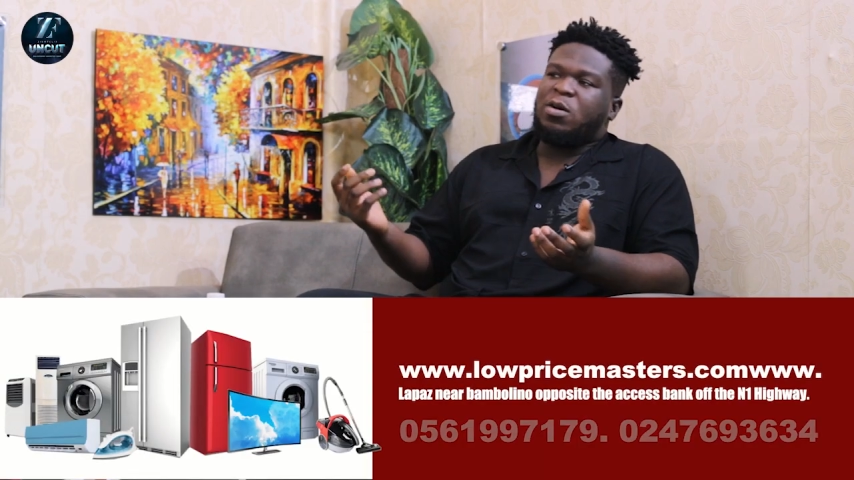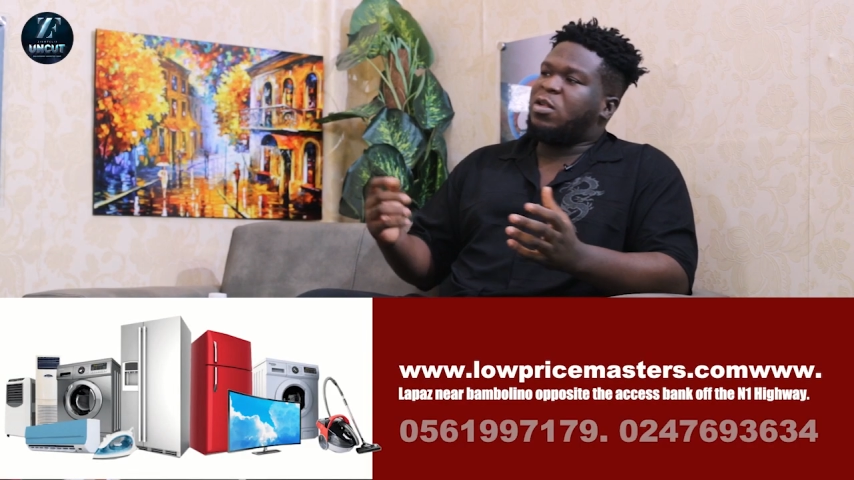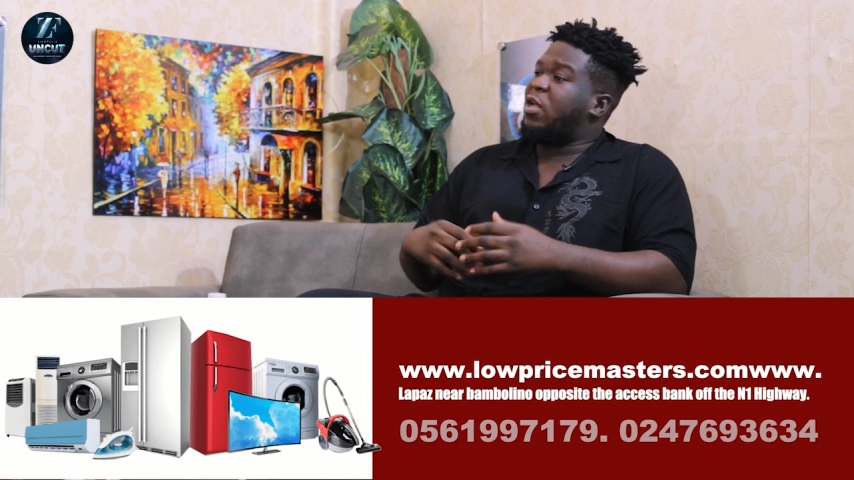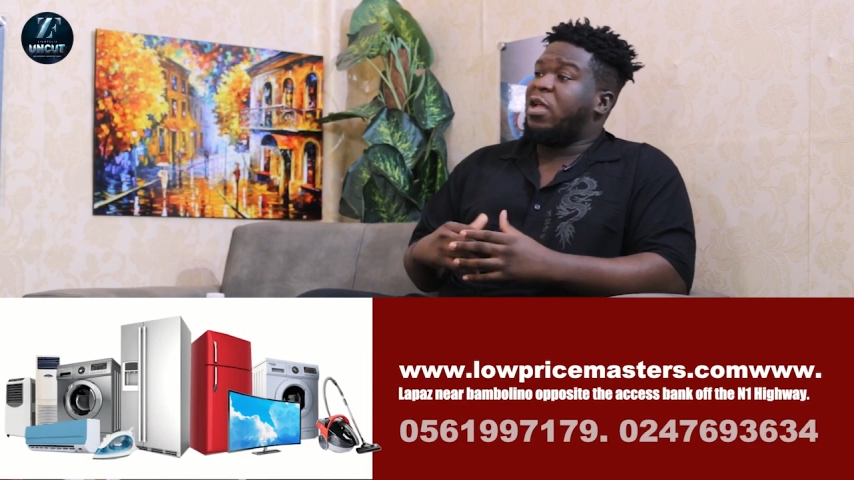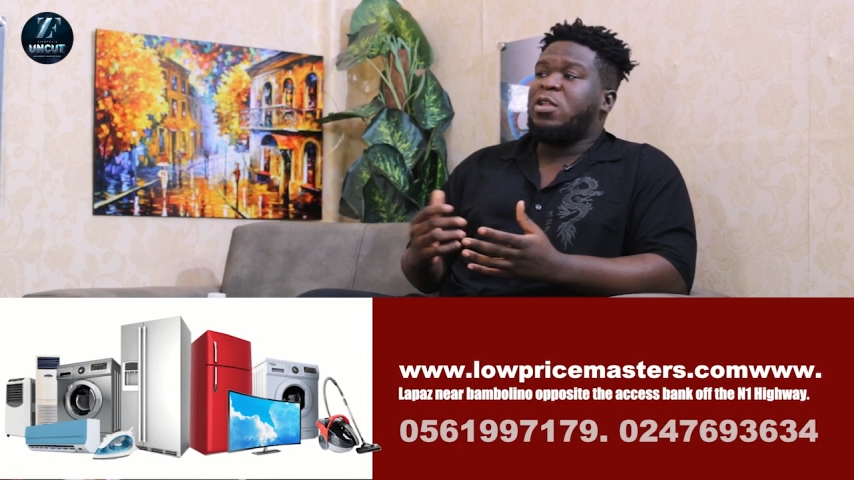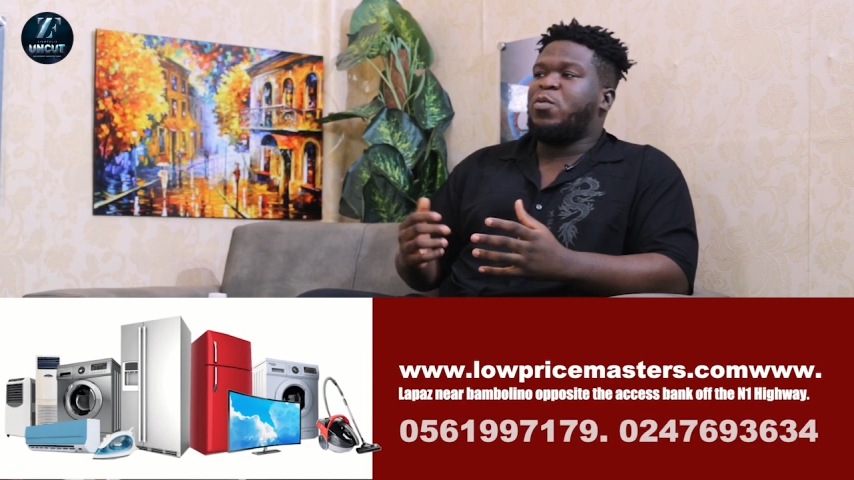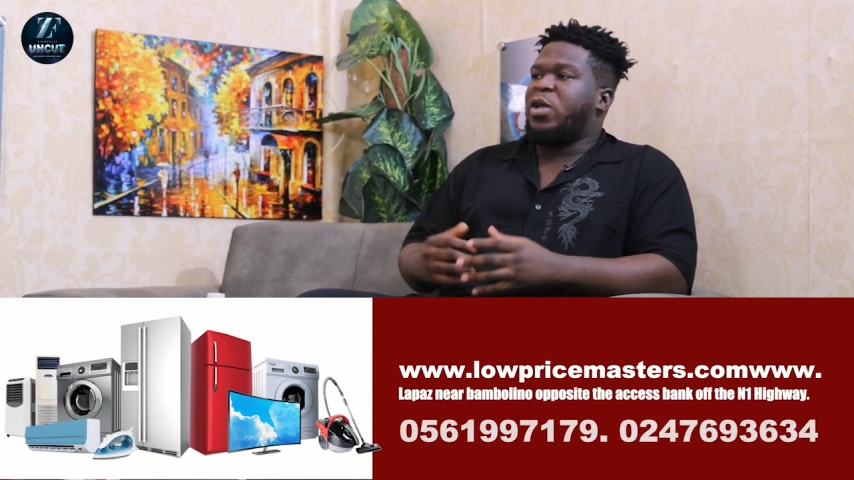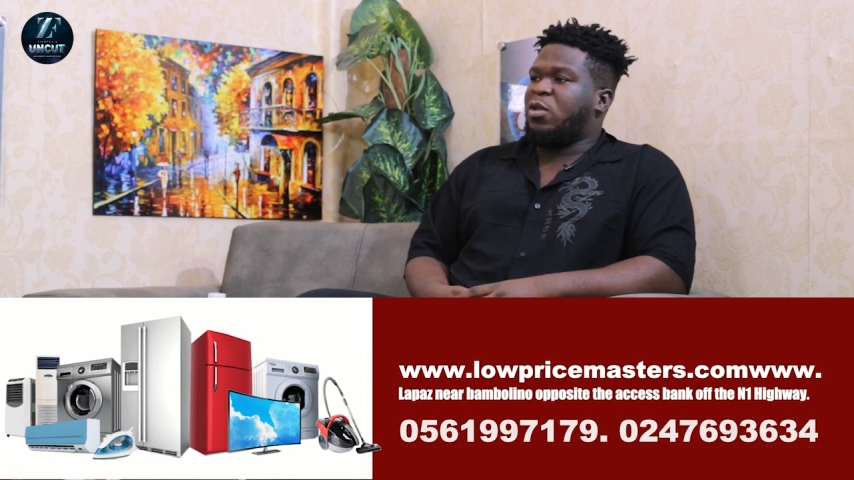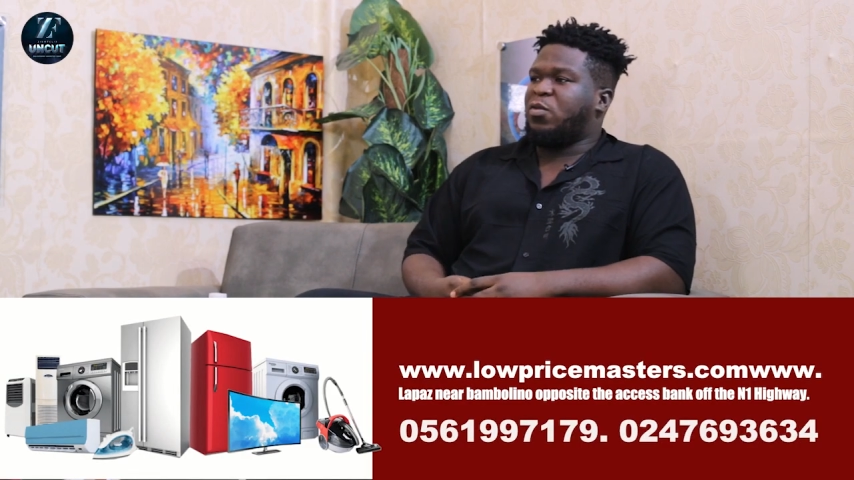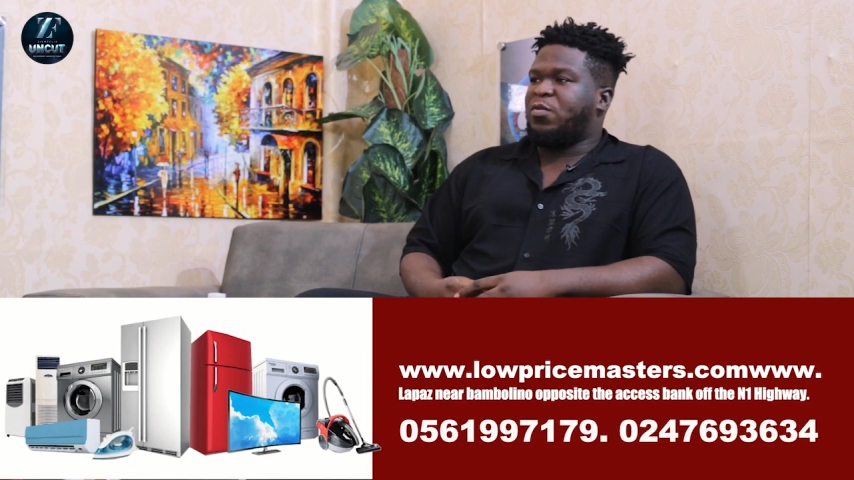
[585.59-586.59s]
anywhere you
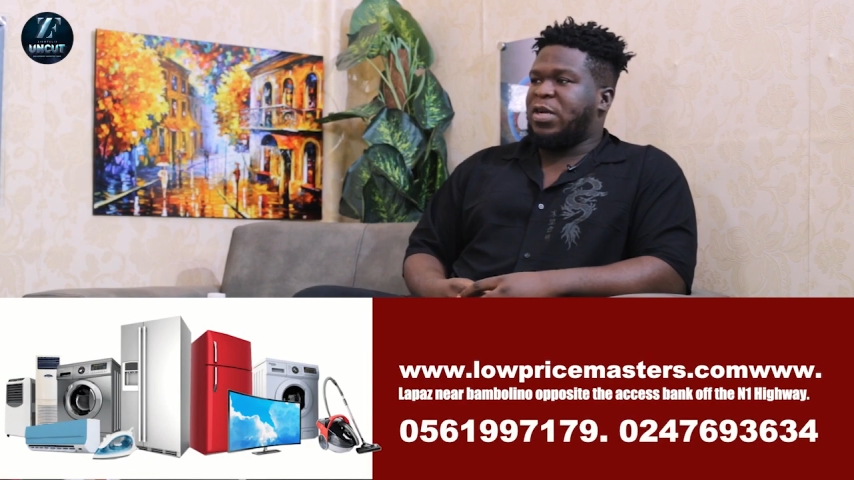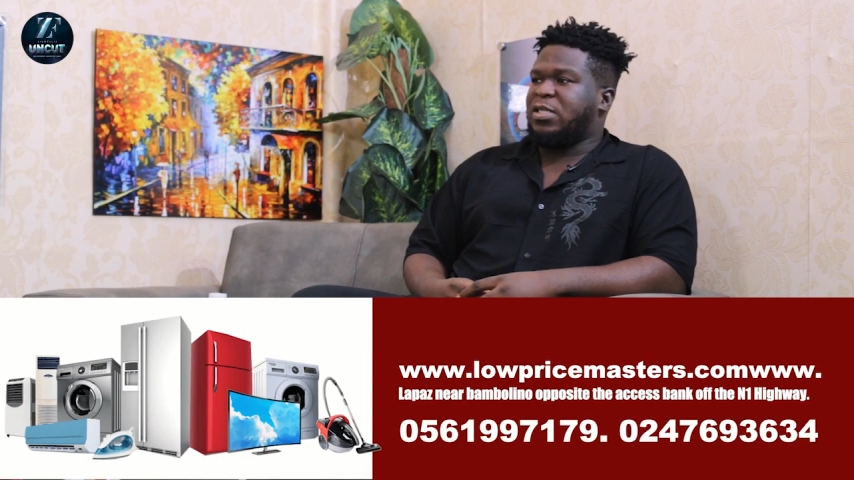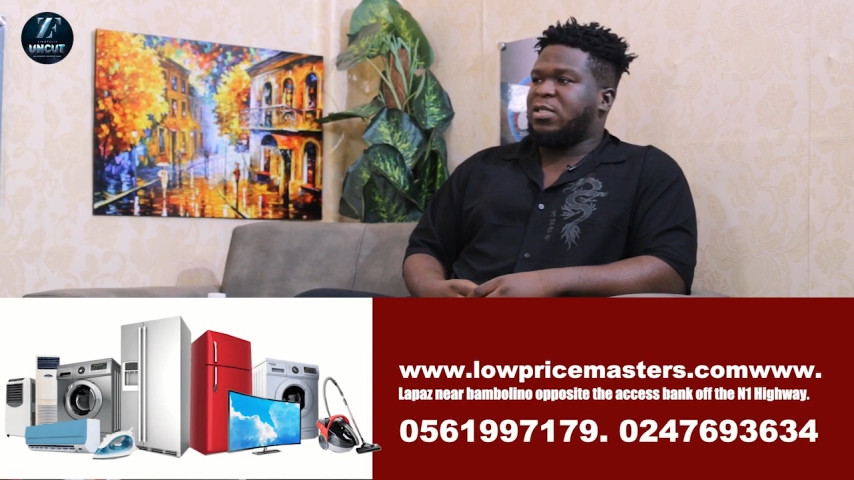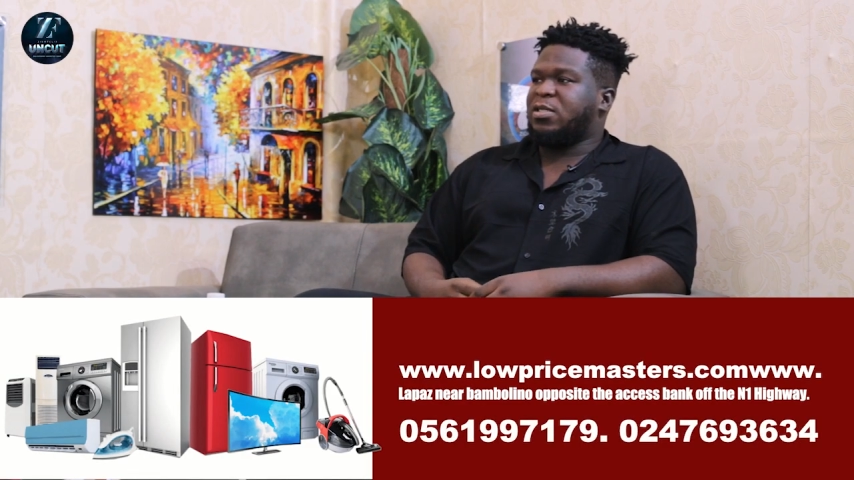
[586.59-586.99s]
find it.